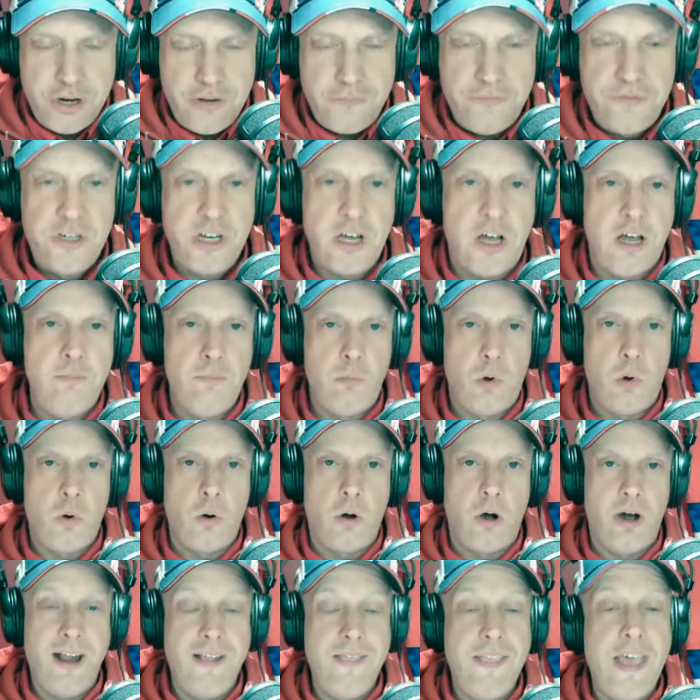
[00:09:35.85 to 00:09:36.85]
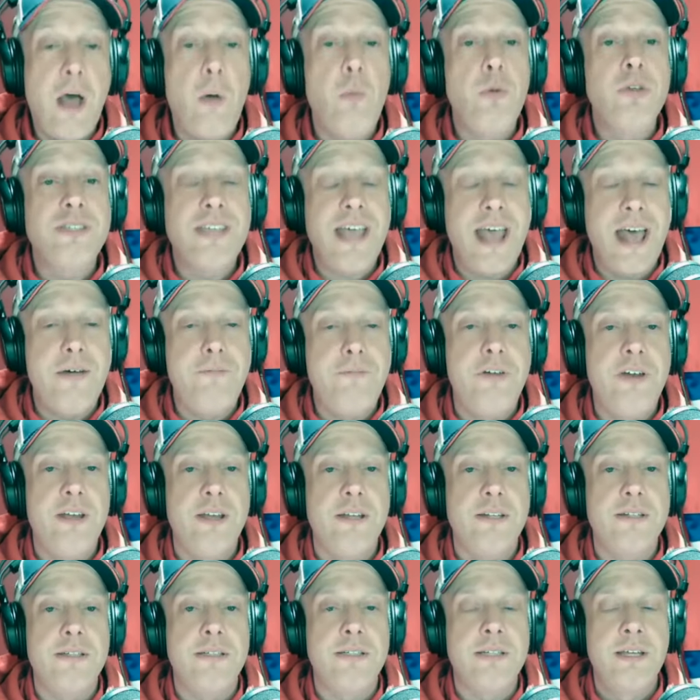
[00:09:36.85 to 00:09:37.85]
have done more. And that was
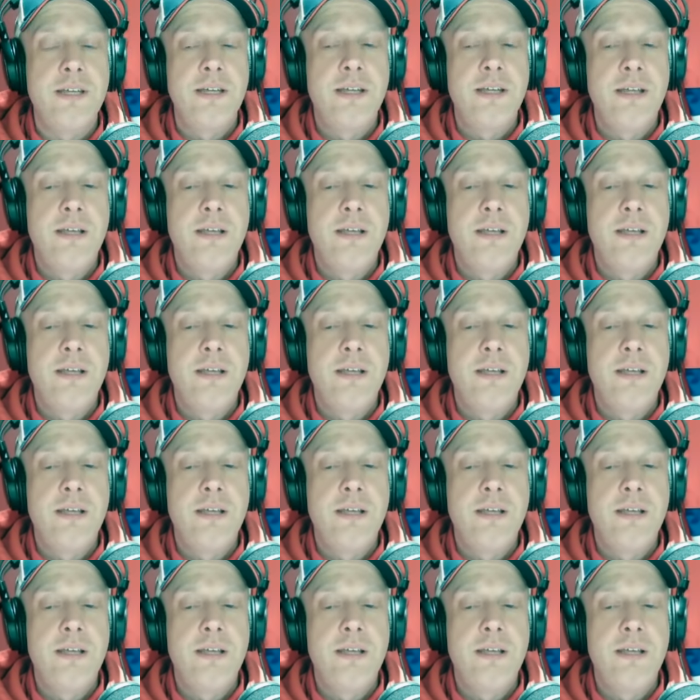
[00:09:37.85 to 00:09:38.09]
evident